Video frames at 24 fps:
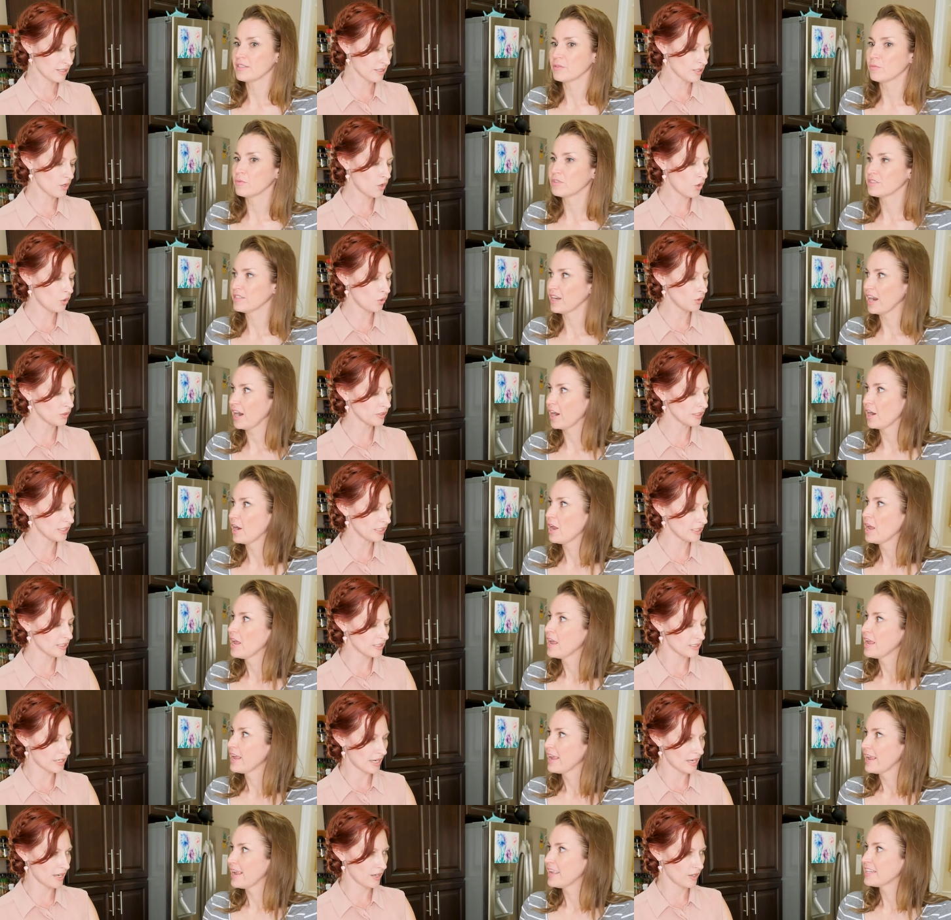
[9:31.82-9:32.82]
Speaker 1: it's holding tired.
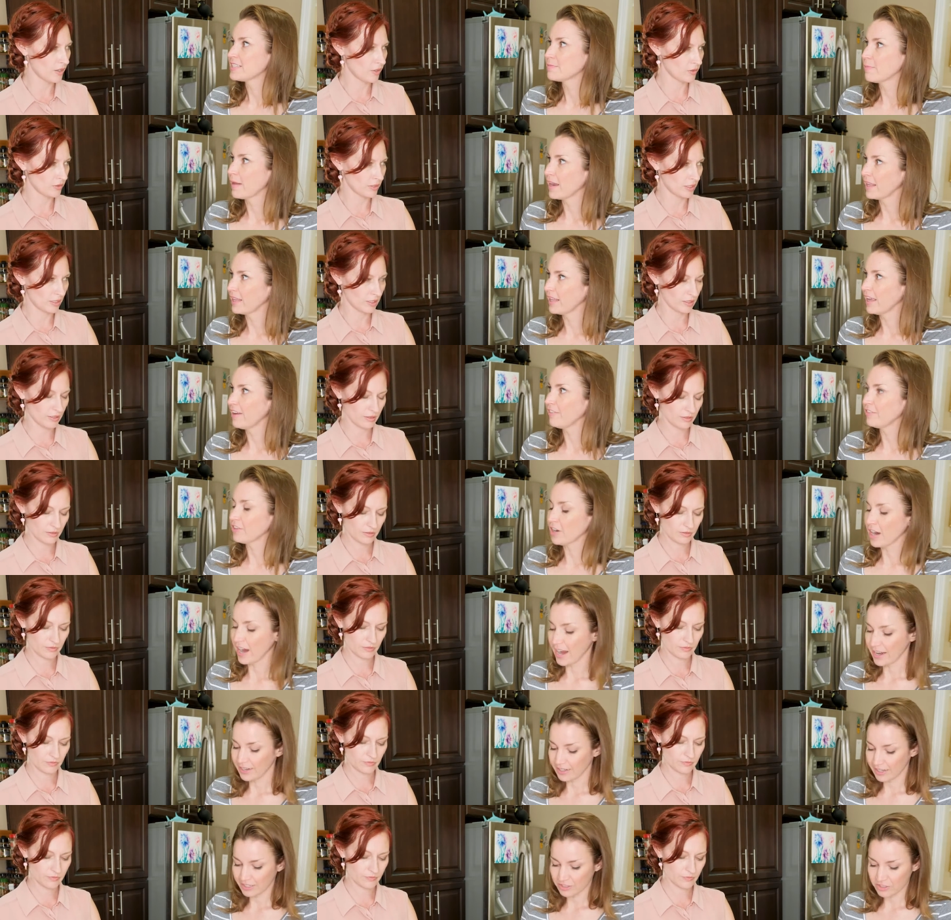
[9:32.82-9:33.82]
it down. It's my like, left arm. I
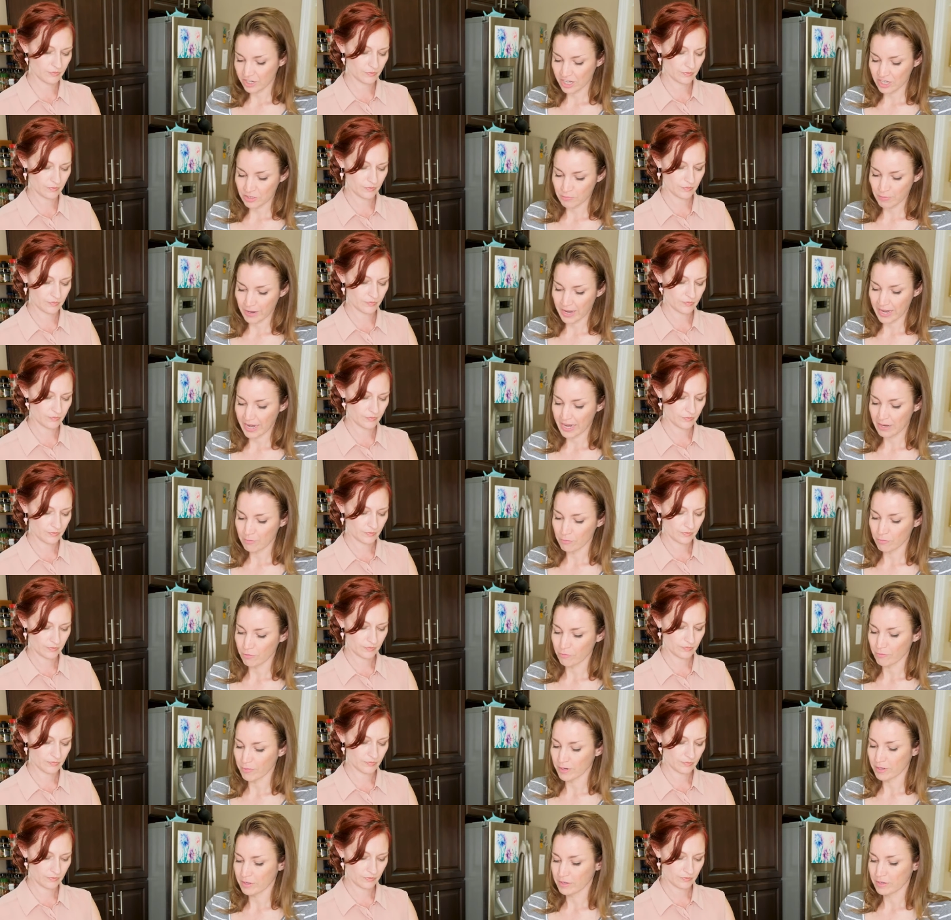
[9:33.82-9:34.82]
had to like change my hand
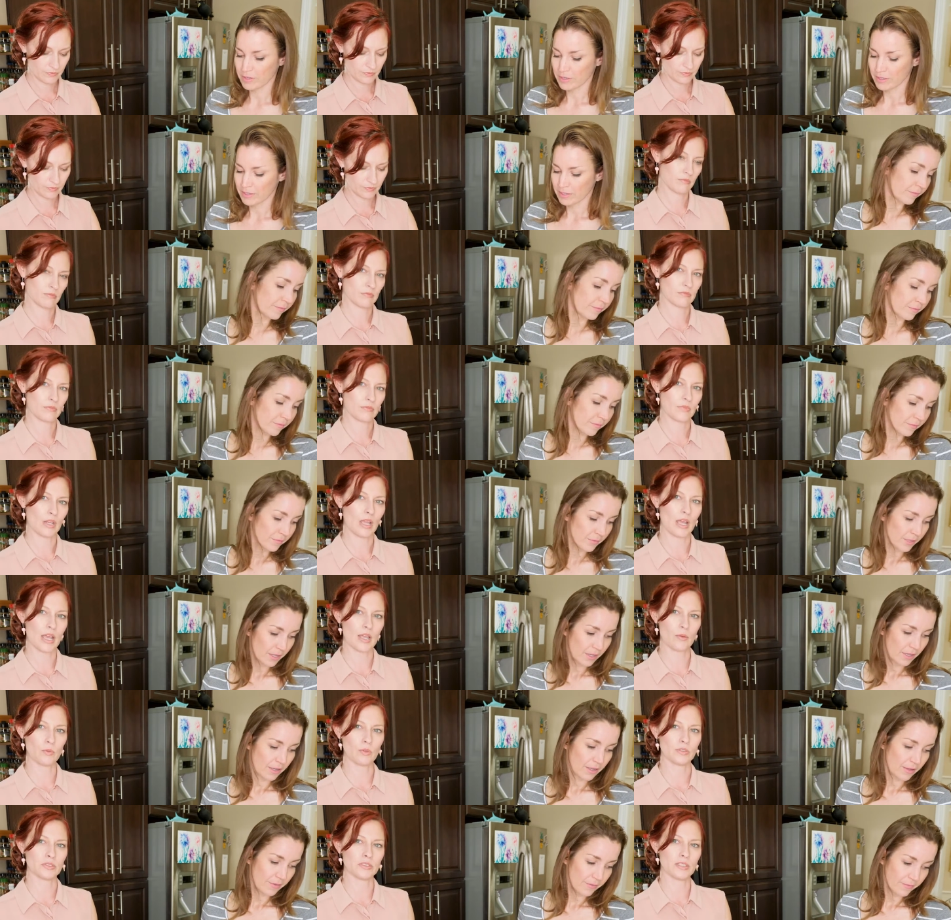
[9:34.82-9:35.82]
movement.
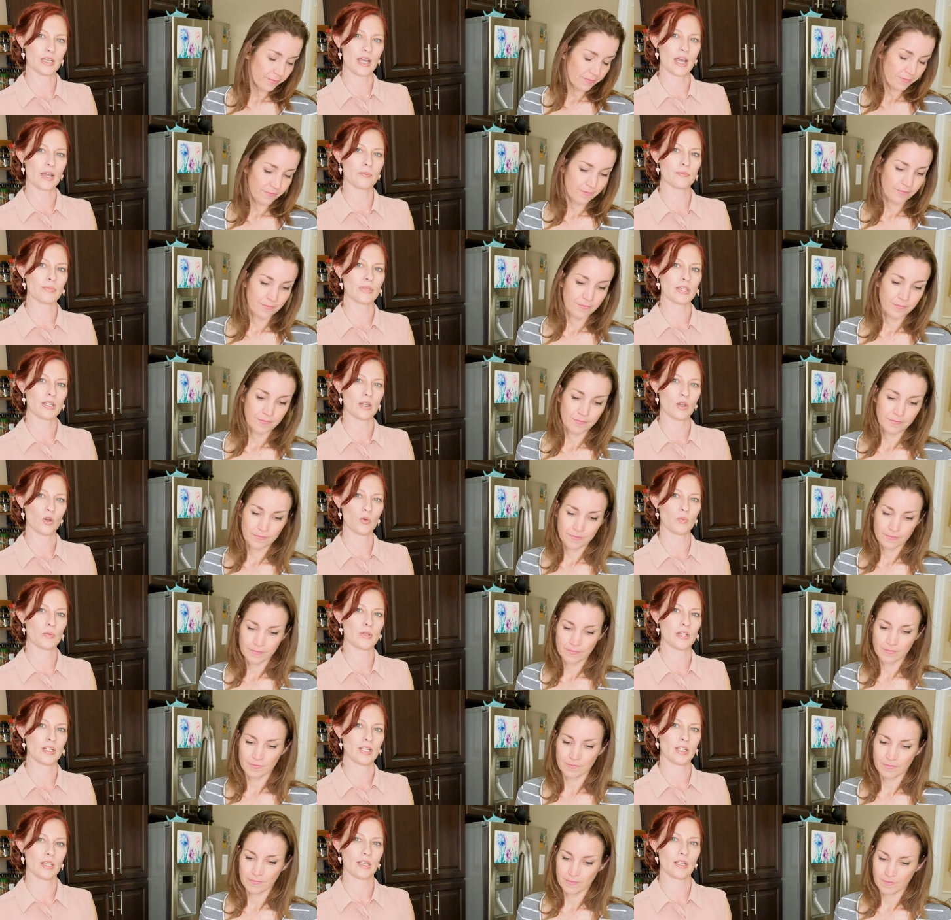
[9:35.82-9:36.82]
Speaker 2: I will not be
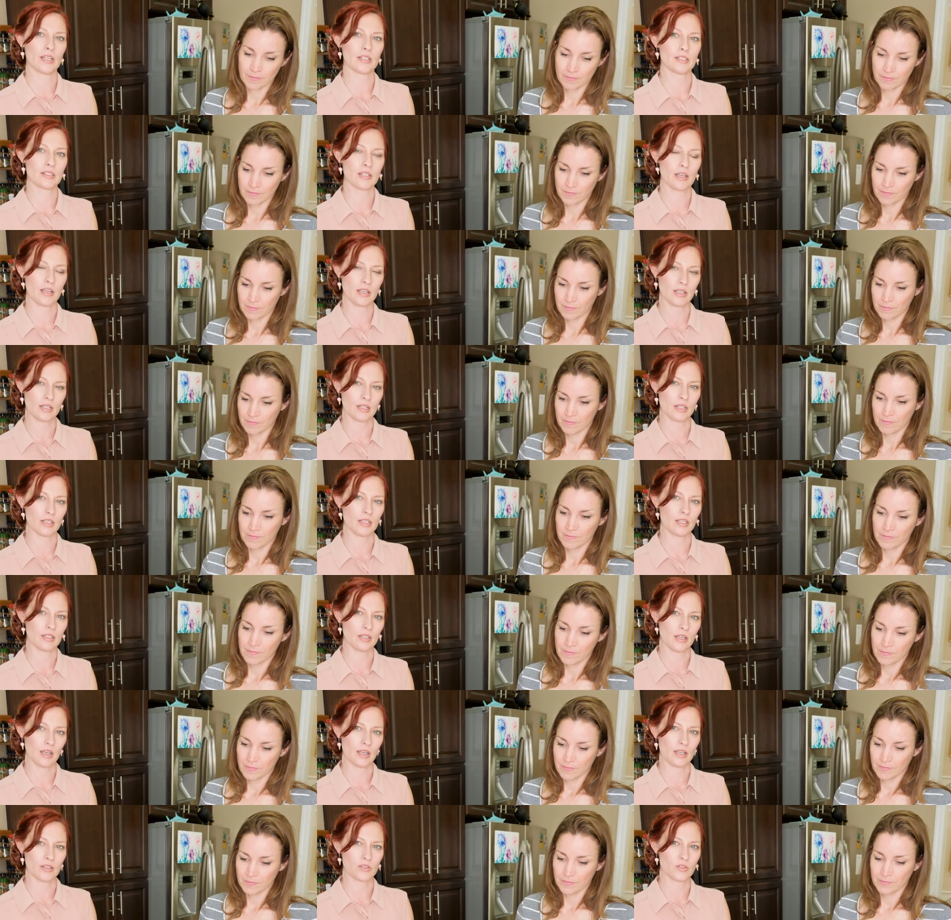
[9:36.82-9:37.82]
opening a tiny
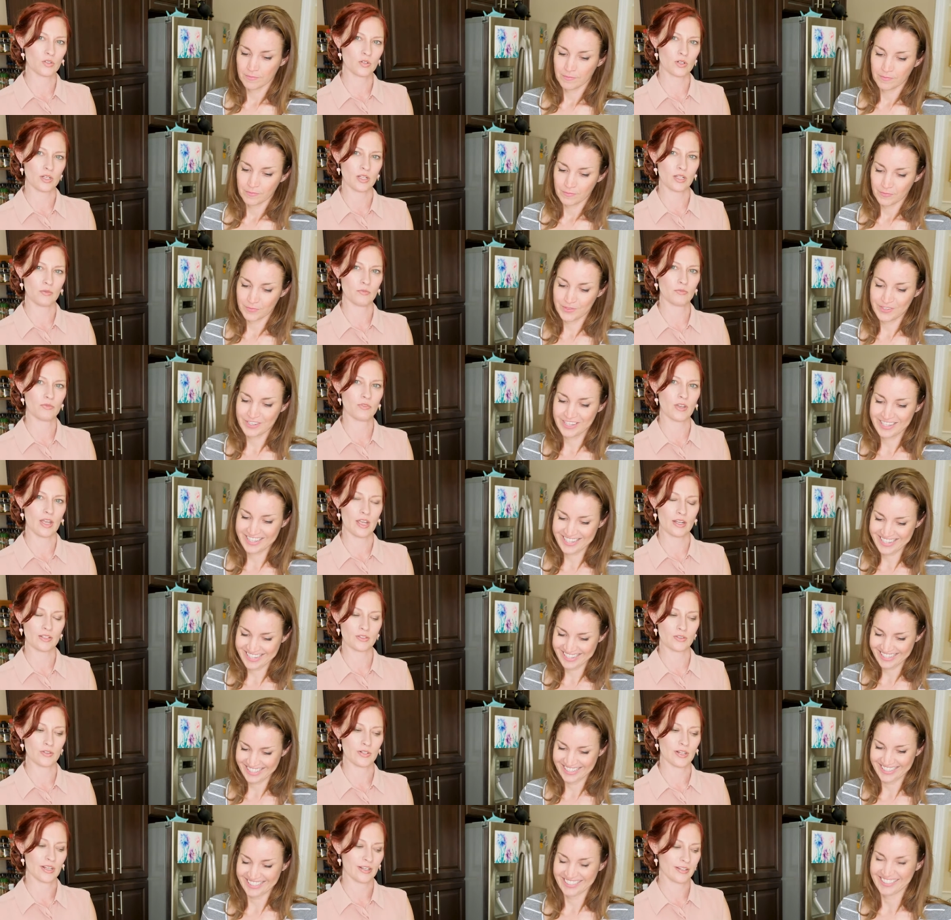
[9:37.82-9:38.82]
ice cream
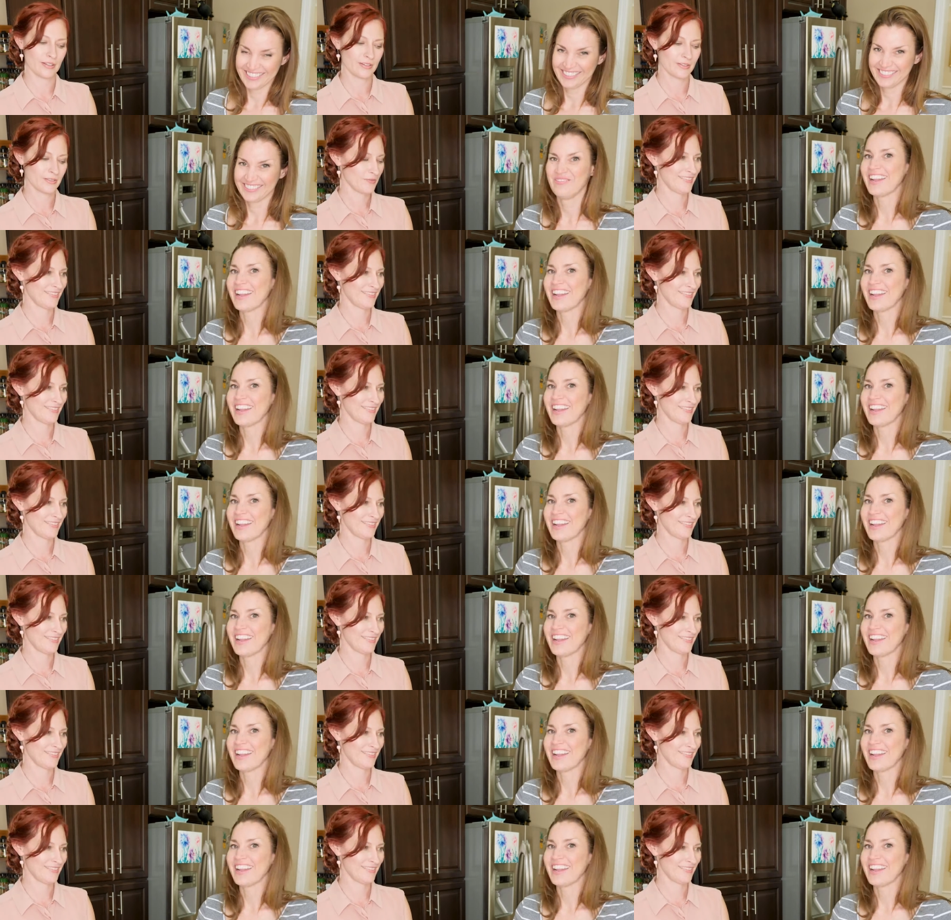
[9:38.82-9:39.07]
factory.